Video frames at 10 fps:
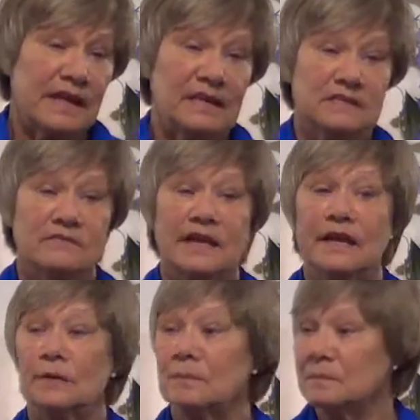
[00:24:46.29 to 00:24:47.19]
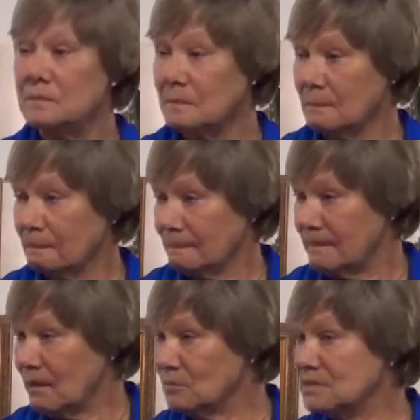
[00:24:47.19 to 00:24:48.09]
antivenom
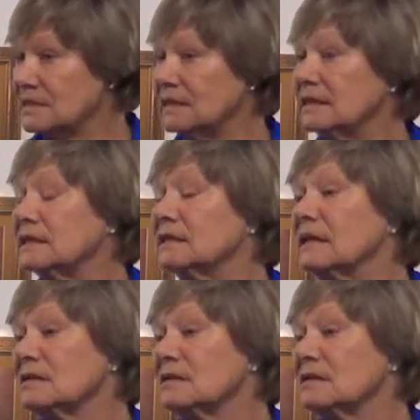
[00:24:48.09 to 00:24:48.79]
that was needed.